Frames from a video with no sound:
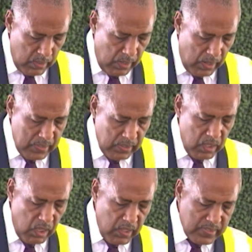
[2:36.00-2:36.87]
There, and
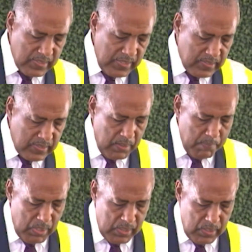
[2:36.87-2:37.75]
another
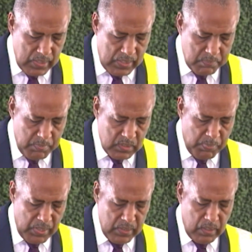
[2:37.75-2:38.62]
16 million has been
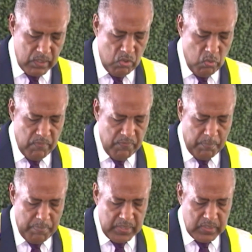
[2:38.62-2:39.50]
spent on new
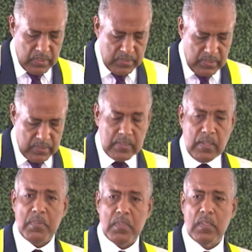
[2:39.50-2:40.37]
information
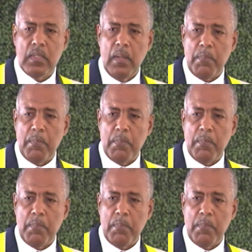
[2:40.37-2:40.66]
systems.